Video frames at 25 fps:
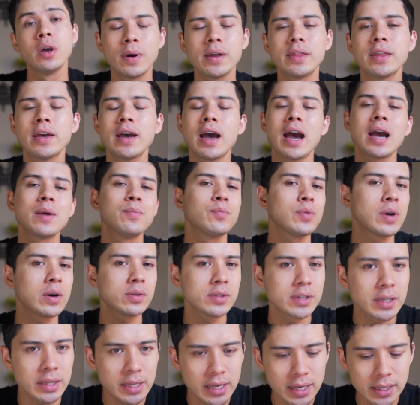whether I'm
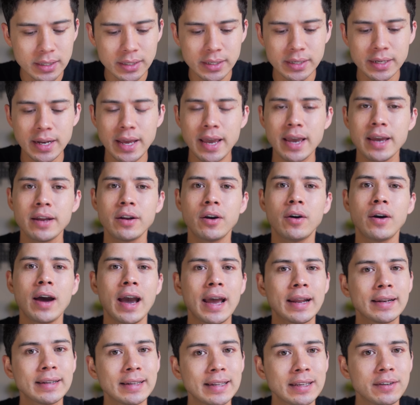browsing the internet or
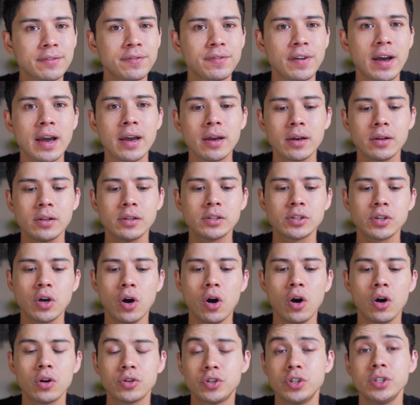handling files
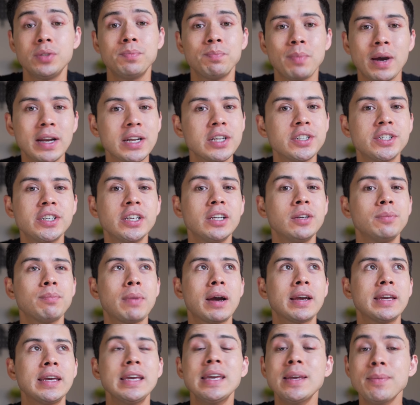or just managing
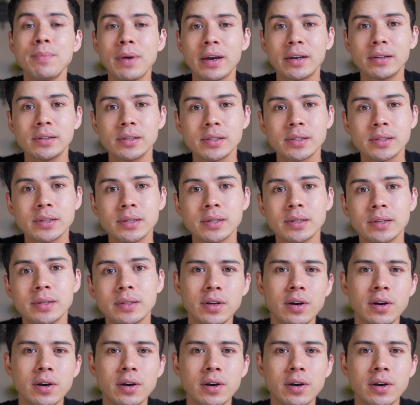my emails.